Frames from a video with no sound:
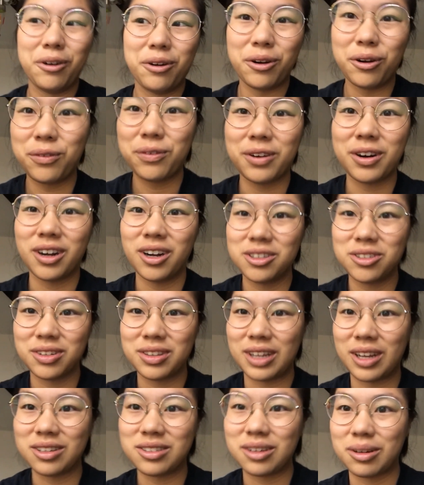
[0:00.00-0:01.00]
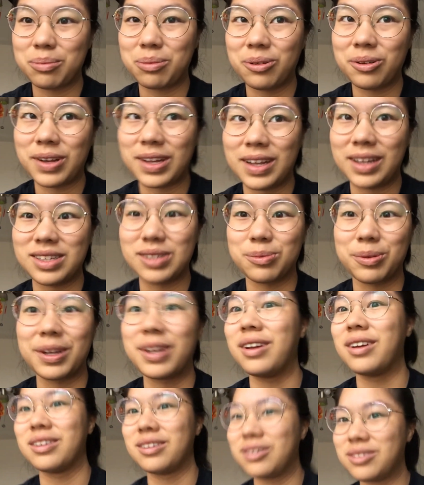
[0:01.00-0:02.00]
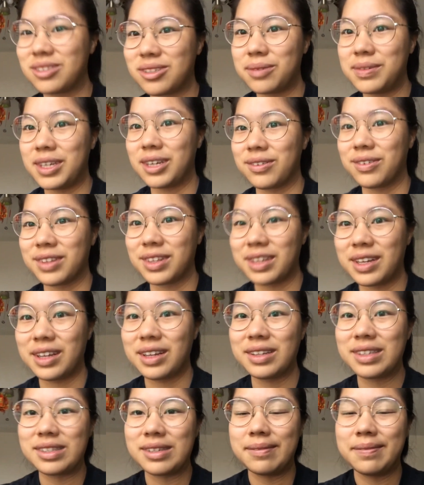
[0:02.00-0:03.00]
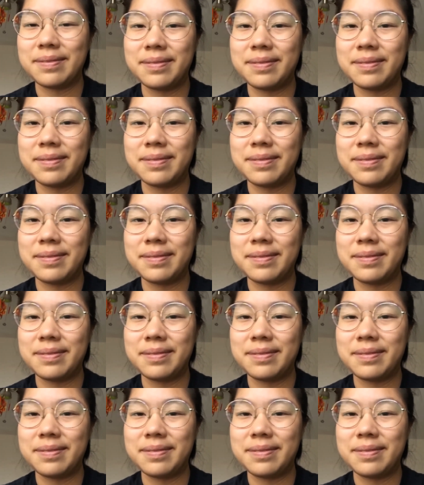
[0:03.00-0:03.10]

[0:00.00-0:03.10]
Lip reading: over 100,000 employees working on so many different things.